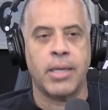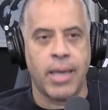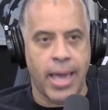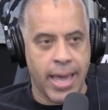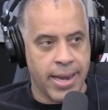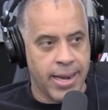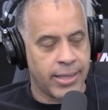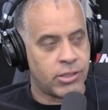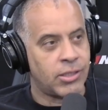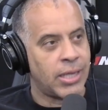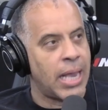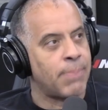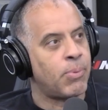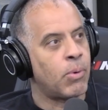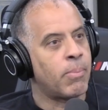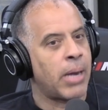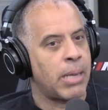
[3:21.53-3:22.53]
an
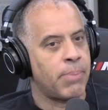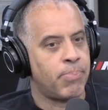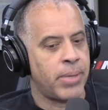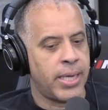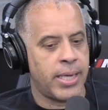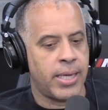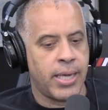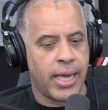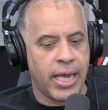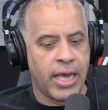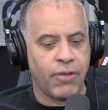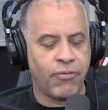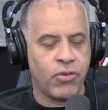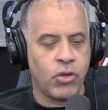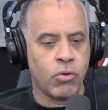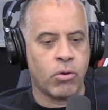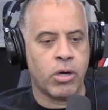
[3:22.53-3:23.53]
example might be
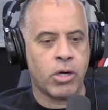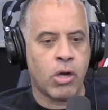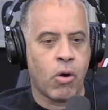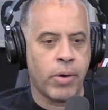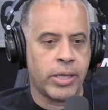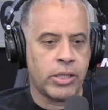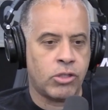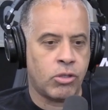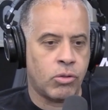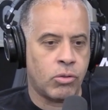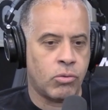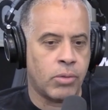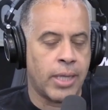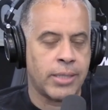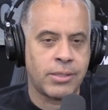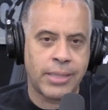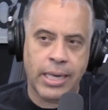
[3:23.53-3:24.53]
if you are going to,
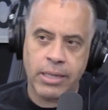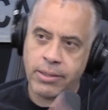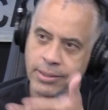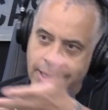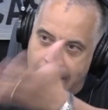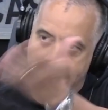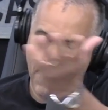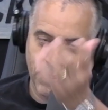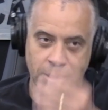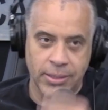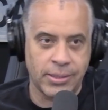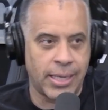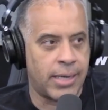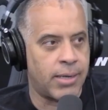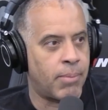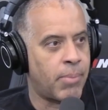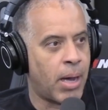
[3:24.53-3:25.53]
let's say this happens
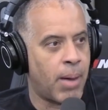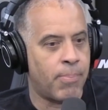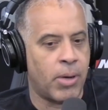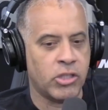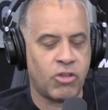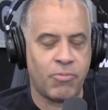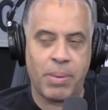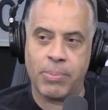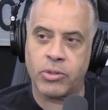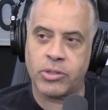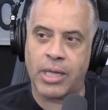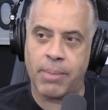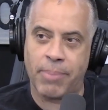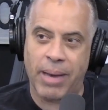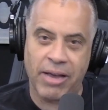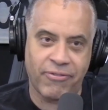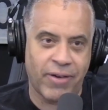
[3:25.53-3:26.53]
and a, a, bunch of people decide to
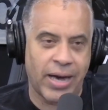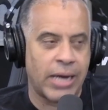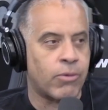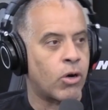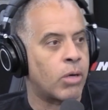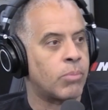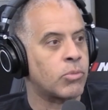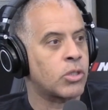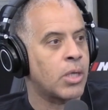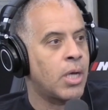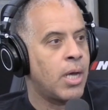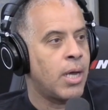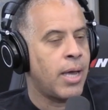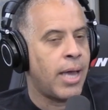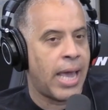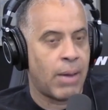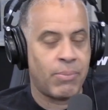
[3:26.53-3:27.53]
buy firearms,
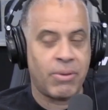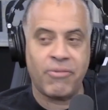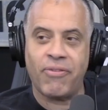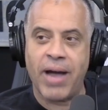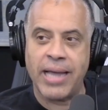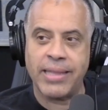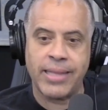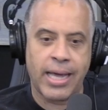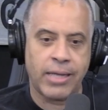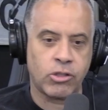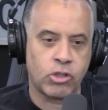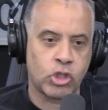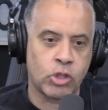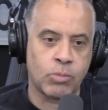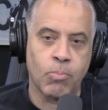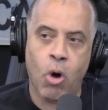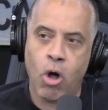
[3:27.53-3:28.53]
and we find that
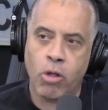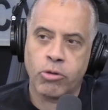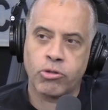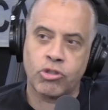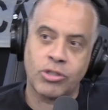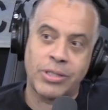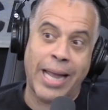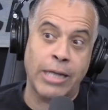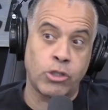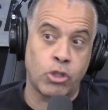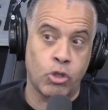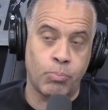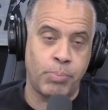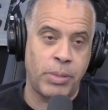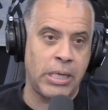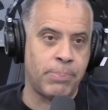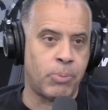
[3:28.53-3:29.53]
smaller statured
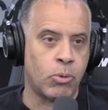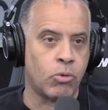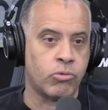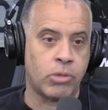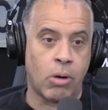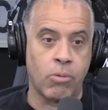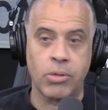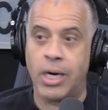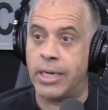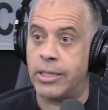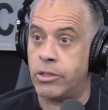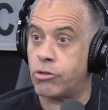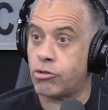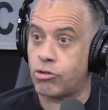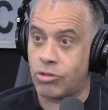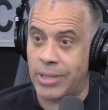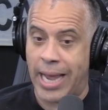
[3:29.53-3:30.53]
people don't
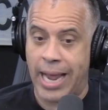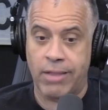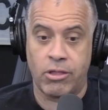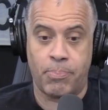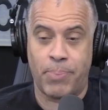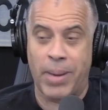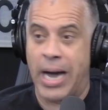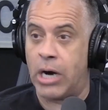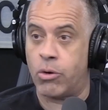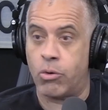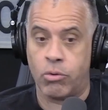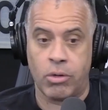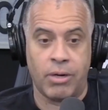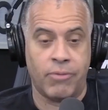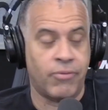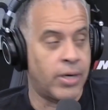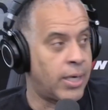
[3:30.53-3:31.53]
understand the power
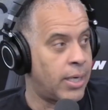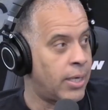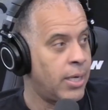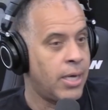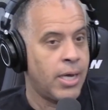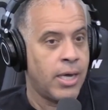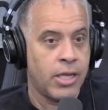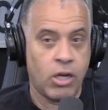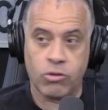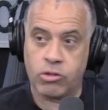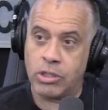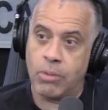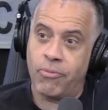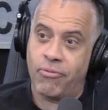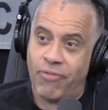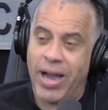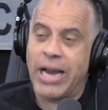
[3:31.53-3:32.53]
of, uh, you know,
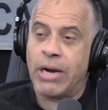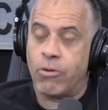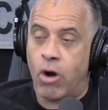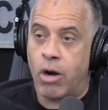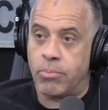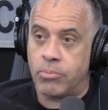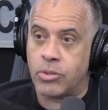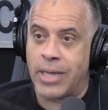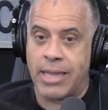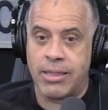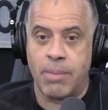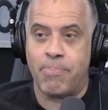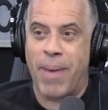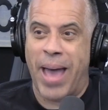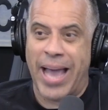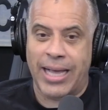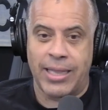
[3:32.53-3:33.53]
certain firearms, and the
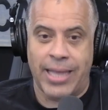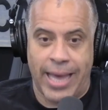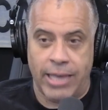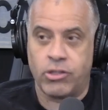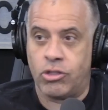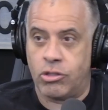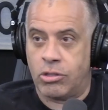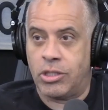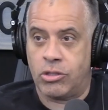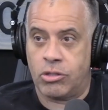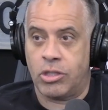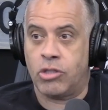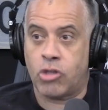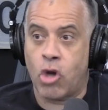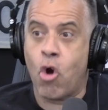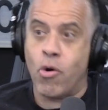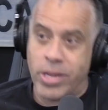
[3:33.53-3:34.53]
backlash is, is,
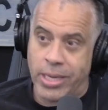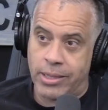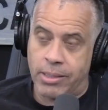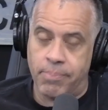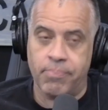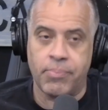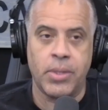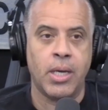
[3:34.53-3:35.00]
is hurting them.